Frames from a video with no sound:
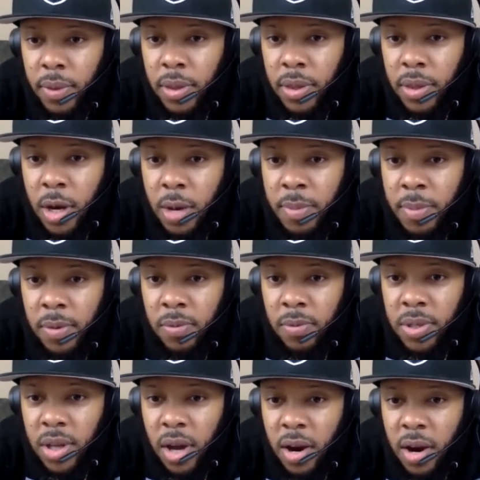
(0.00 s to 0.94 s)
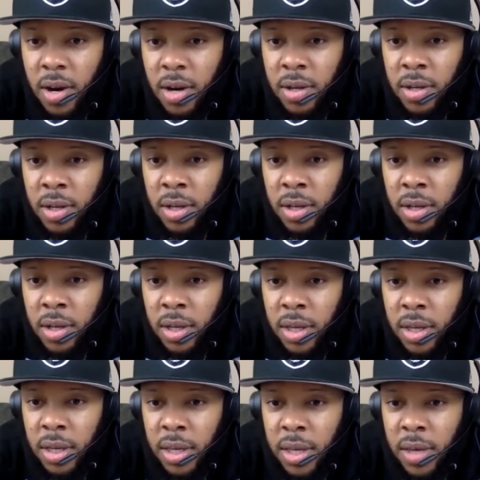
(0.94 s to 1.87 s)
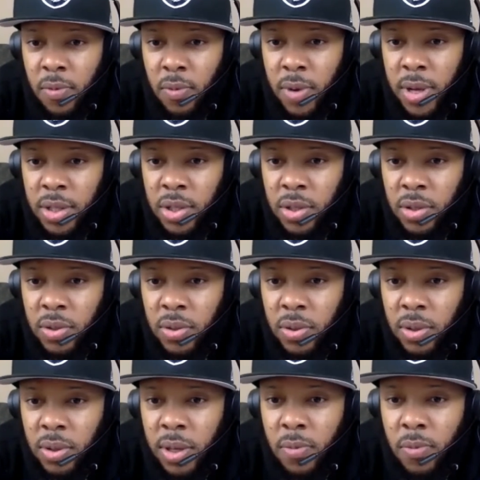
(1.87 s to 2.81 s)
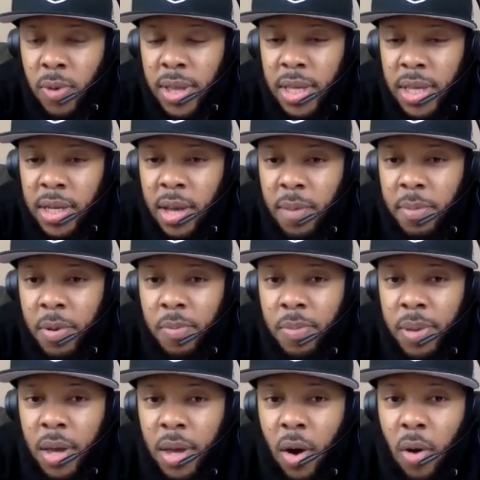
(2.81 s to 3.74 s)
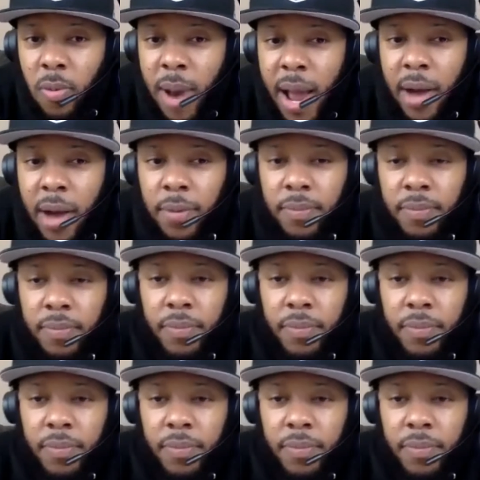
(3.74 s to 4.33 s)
Thurman was hurt. He went the WBO route.